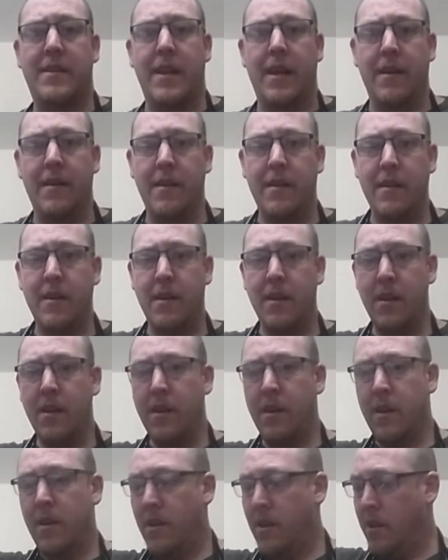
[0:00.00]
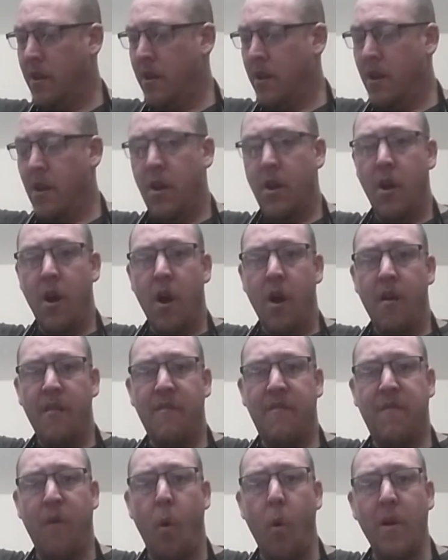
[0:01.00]
is
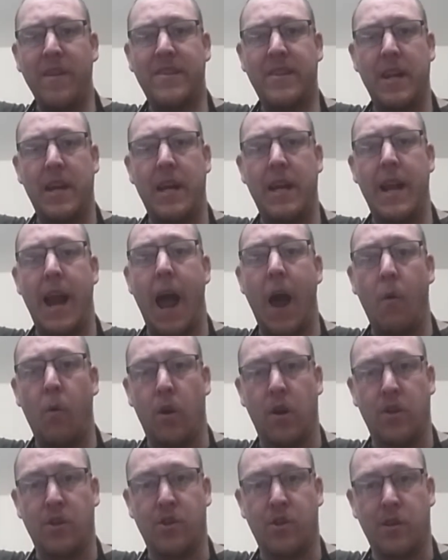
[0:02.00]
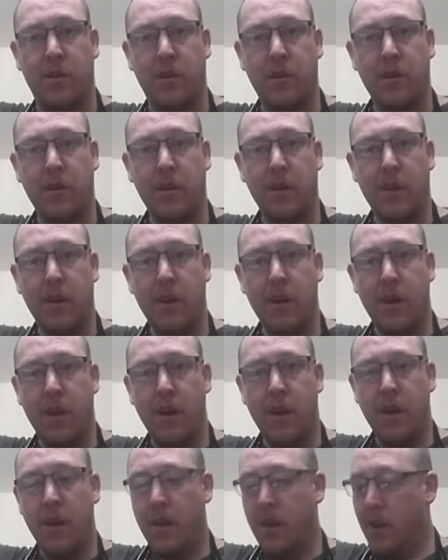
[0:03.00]
14 hours,
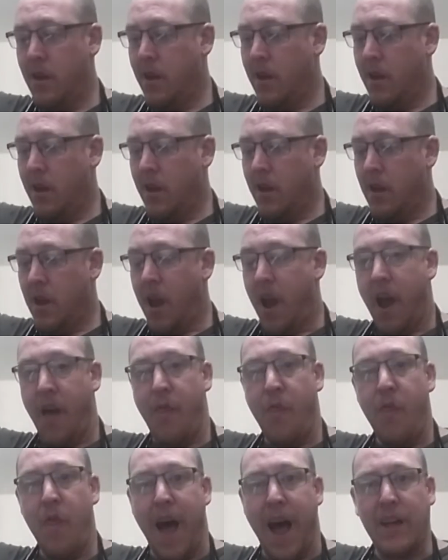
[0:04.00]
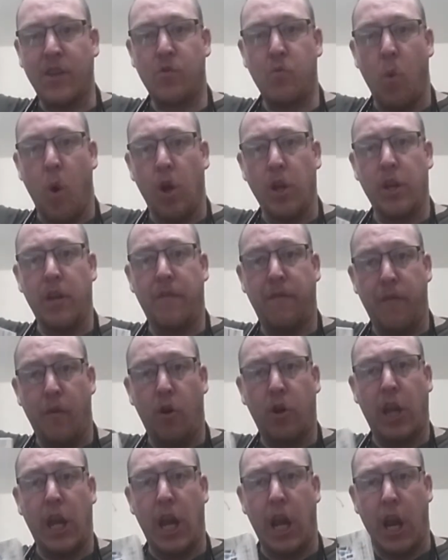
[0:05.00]
and that's what you
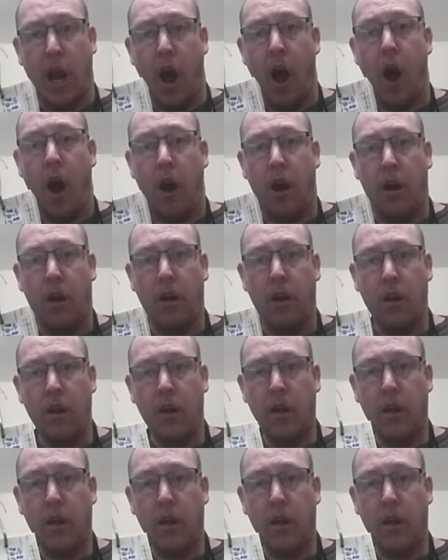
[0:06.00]
fucking got.